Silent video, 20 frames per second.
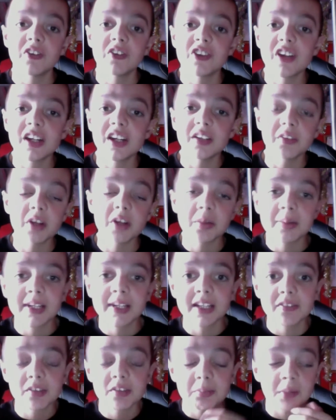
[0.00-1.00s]
Today I'm going to be
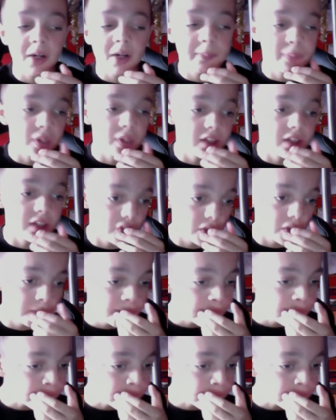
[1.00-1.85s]
giving my preview